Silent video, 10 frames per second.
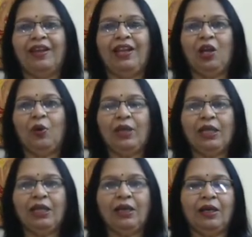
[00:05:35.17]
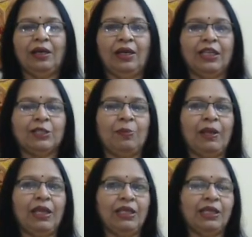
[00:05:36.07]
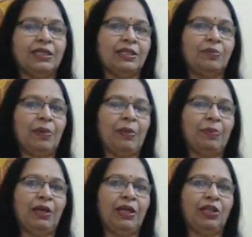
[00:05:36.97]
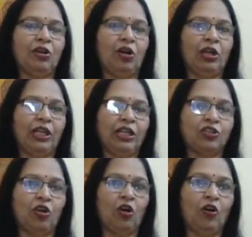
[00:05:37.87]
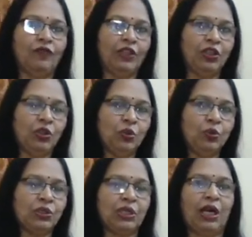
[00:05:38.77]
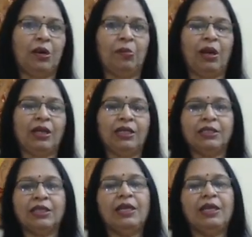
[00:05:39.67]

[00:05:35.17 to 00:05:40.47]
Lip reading: Now, he explained his paper in the context of the used car market.